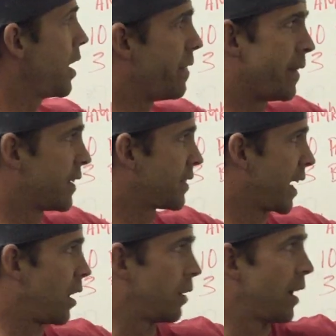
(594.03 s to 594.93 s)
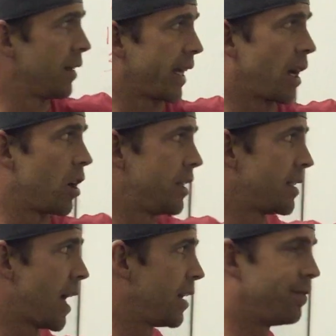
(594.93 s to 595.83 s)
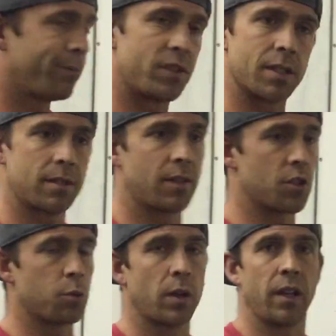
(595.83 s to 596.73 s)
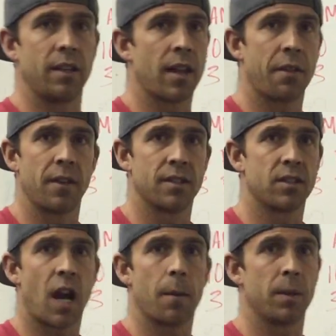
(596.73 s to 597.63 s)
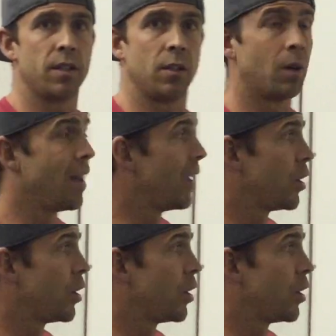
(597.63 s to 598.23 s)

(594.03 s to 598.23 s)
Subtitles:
And then the scaled, like I already said, just there's really nothing stopping you.